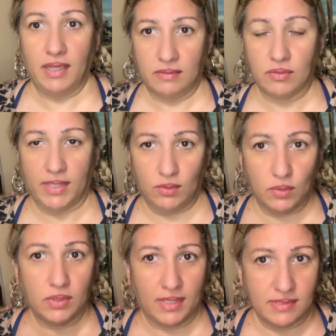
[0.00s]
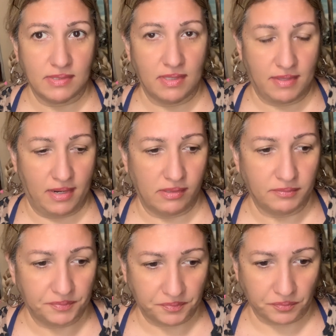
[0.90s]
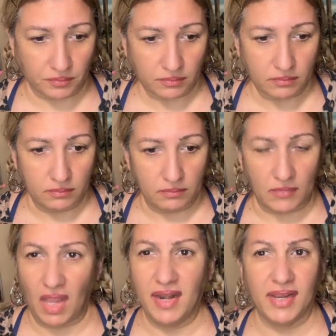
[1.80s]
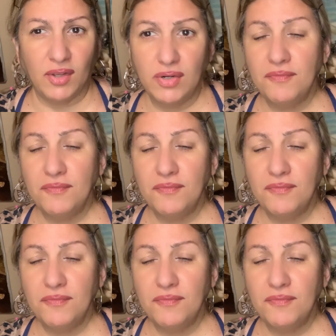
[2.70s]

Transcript: So I Google lens it there. And I couldn't